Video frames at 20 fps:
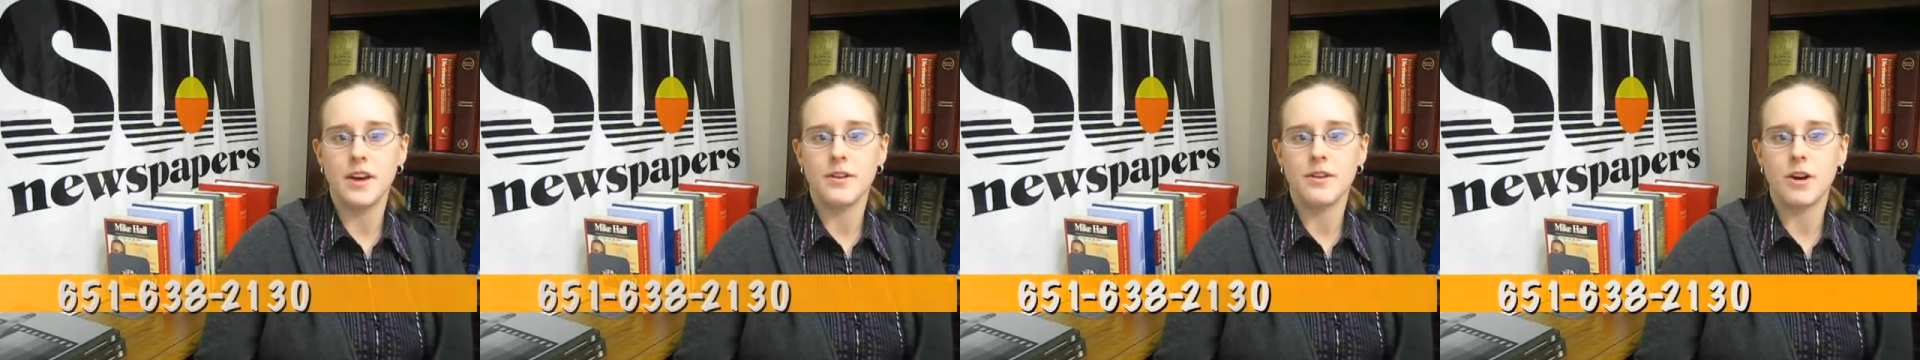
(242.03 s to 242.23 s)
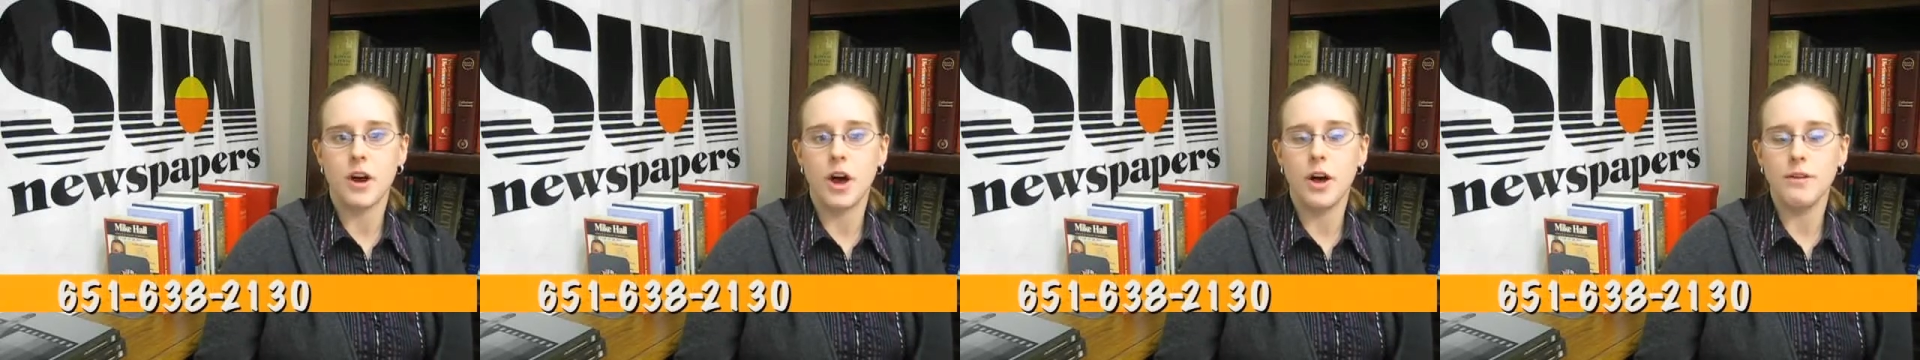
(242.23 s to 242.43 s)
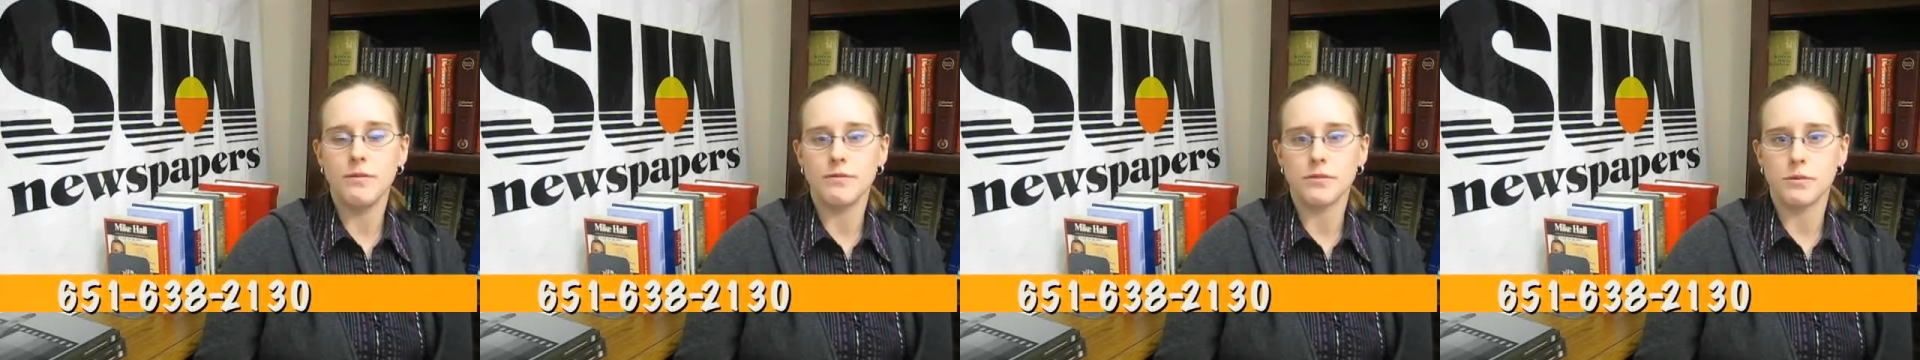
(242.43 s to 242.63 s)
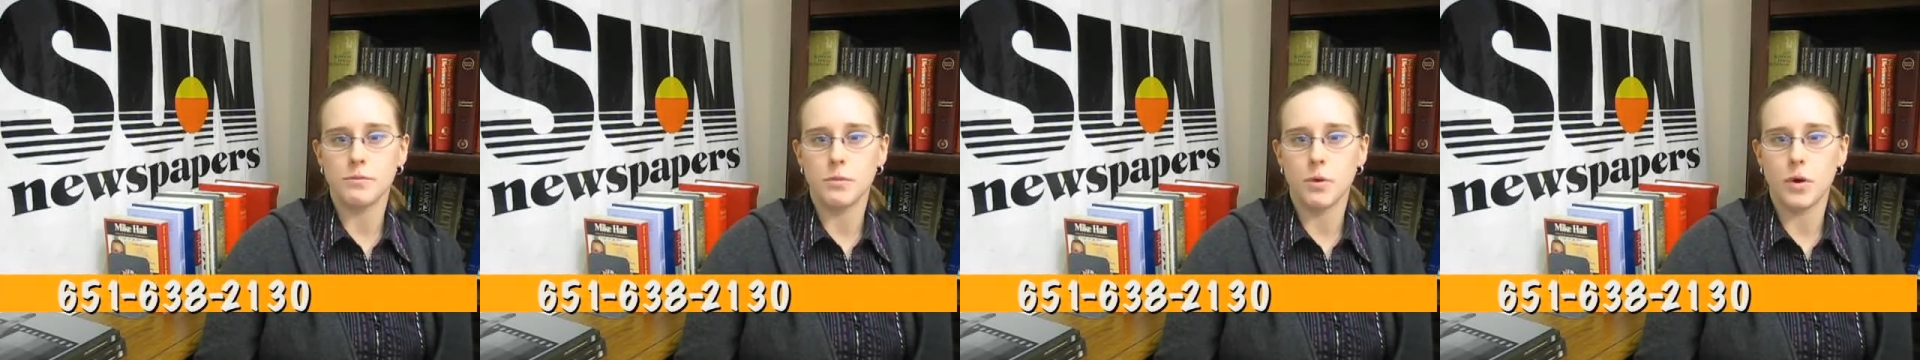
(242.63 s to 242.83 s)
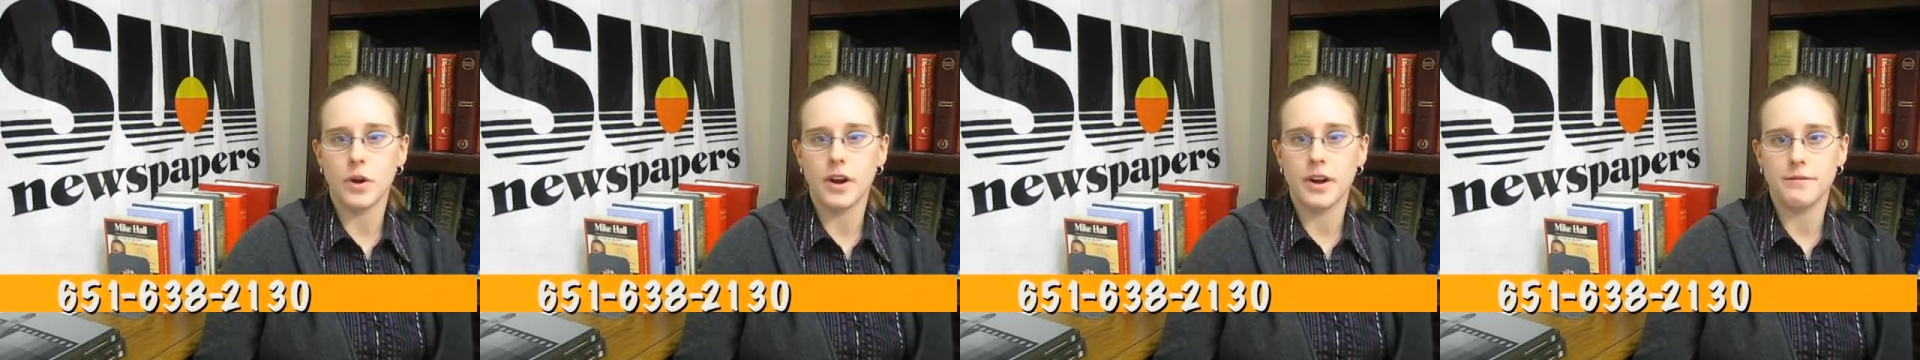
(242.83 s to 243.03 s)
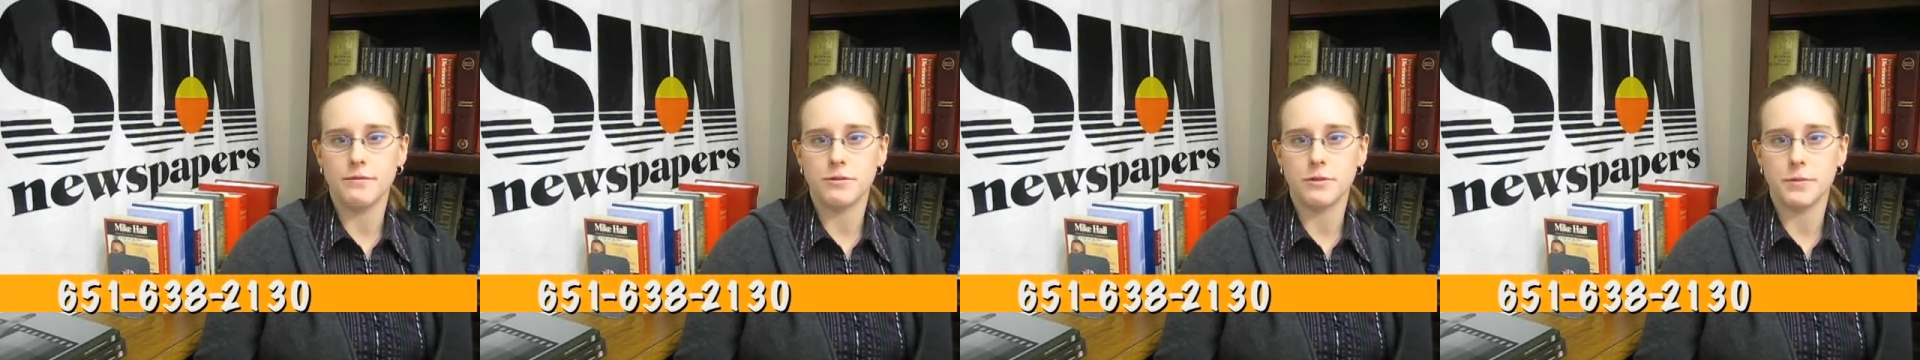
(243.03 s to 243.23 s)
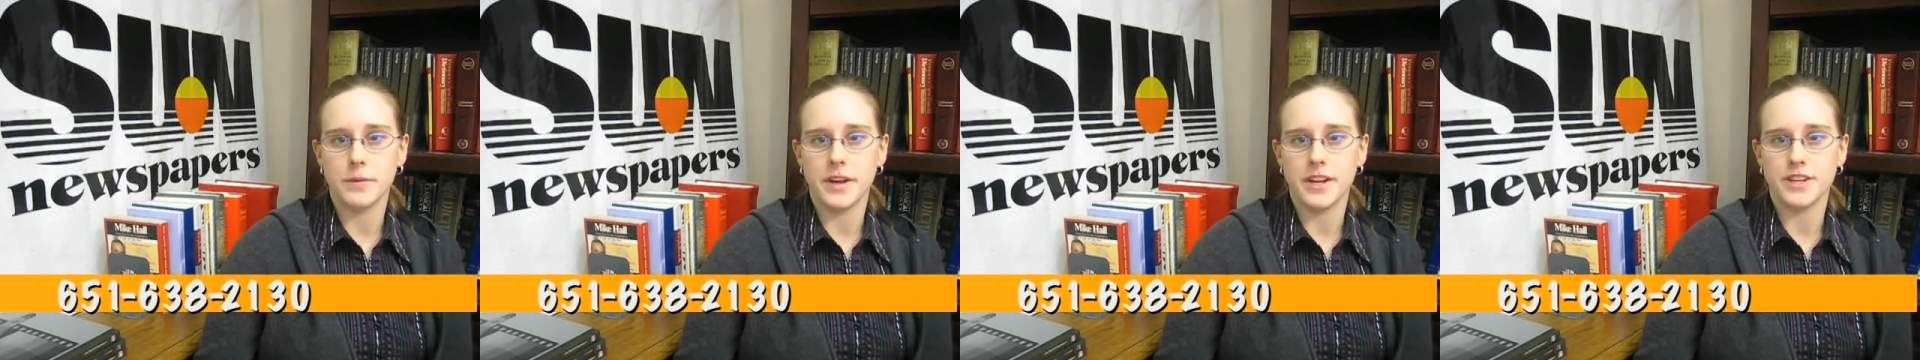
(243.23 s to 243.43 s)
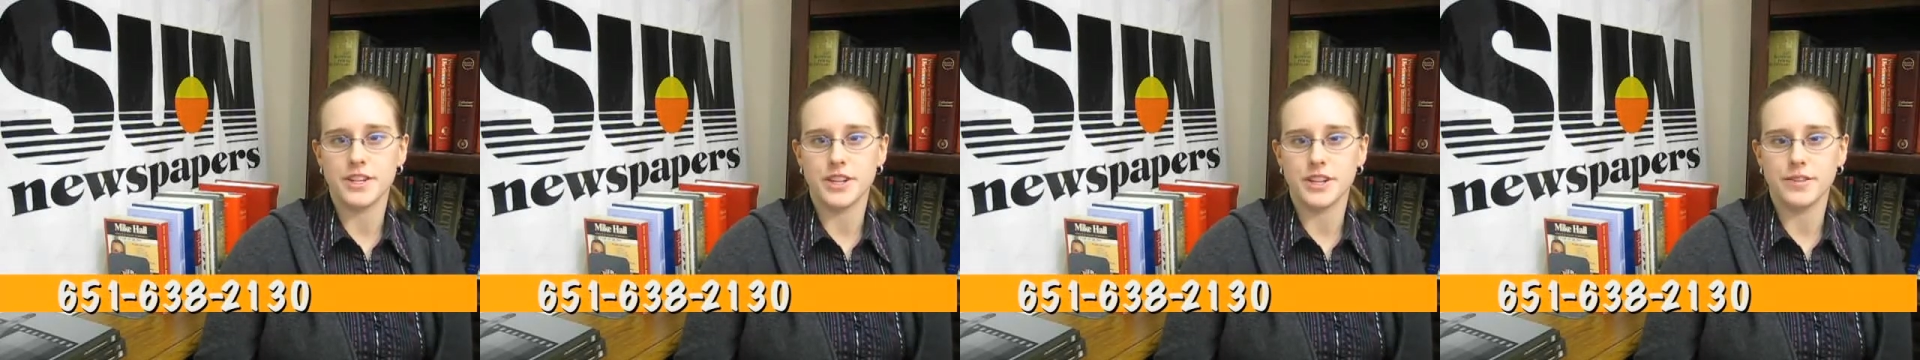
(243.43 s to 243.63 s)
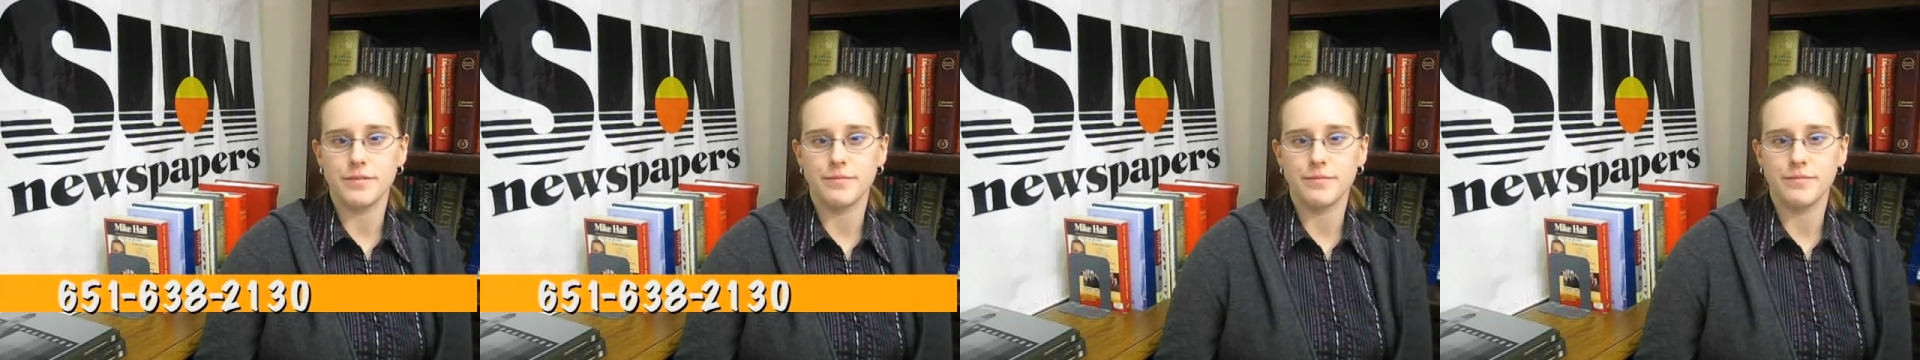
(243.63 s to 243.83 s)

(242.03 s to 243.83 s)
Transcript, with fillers: Call for more information.